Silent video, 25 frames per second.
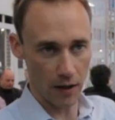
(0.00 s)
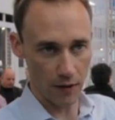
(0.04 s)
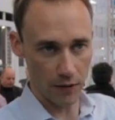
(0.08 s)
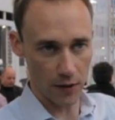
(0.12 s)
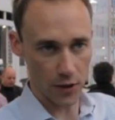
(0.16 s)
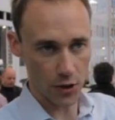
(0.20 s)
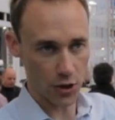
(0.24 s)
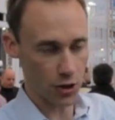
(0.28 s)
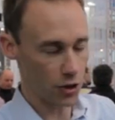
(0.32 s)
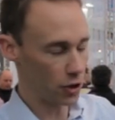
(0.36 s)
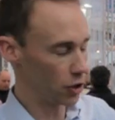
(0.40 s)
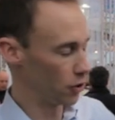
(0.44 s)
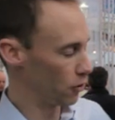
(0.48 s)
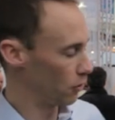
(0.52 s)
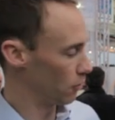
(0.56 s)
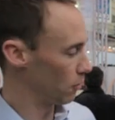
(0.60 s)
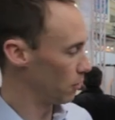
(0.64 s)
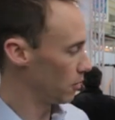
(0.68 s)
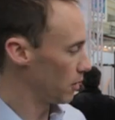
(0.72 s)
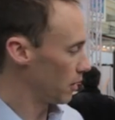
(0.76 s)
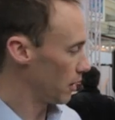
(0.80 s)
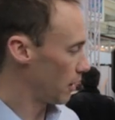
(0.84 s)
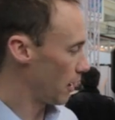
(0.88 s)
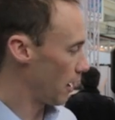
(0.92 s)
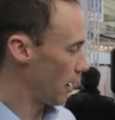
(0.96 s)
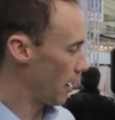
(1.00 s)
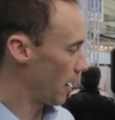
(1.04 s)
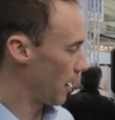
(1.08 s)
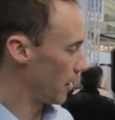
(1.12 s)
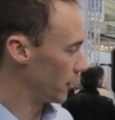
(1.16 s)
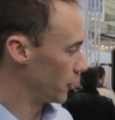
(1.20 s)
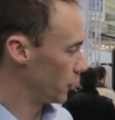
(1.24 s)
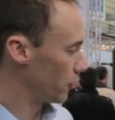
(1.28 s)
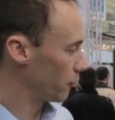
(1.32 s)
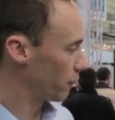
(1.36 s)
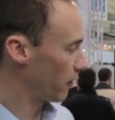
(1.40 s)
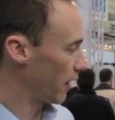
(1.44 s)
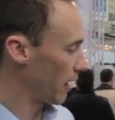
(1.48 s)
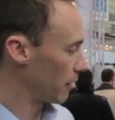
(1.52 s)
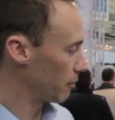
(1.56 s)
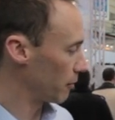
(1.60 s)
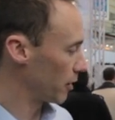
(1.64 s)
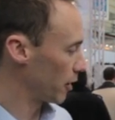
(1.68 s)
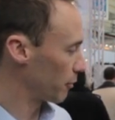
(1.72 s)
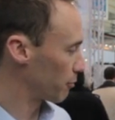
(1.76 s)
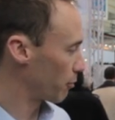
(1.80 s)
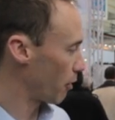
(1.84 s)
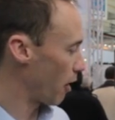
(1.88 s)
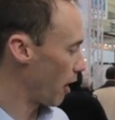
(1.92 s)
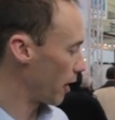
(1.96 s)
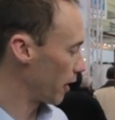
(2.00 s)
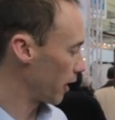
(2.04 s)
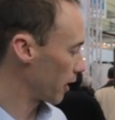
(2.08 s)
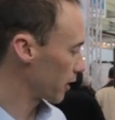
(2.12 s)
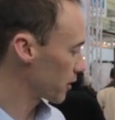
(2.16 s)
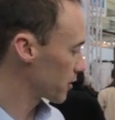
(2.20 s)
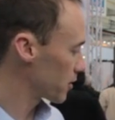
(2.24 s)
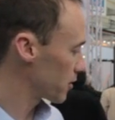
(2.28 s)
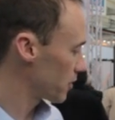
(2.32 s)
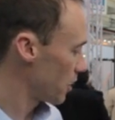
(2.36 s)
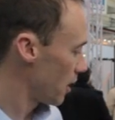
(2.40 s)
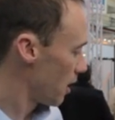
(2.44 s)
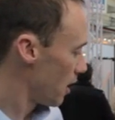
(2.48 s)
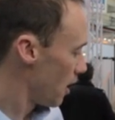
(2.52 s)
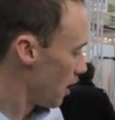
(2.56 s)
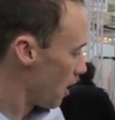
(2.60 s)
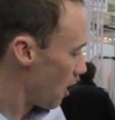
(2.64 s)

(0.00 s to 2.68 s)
in this new family of products.